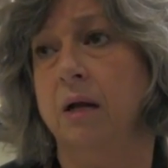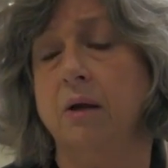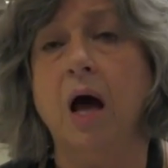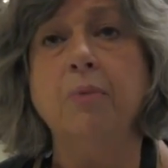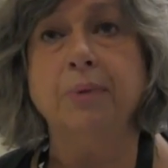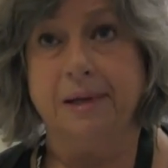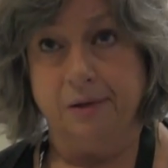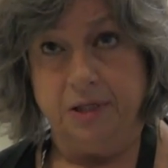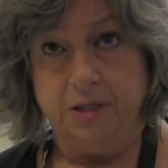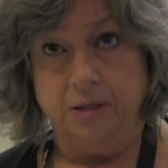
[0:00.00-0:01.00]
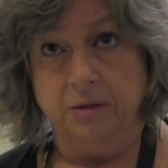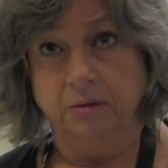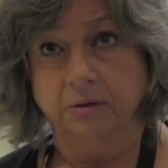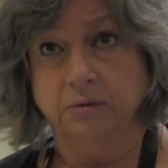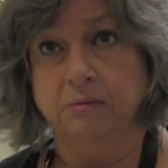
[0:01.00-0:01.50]
Libraries.
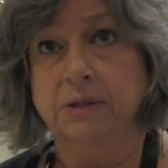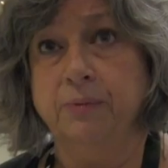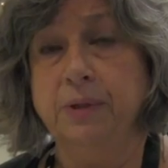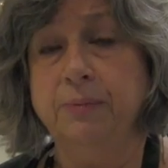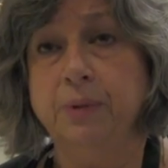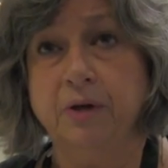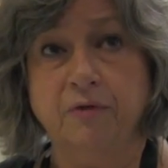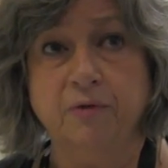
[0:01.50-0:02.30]
We put our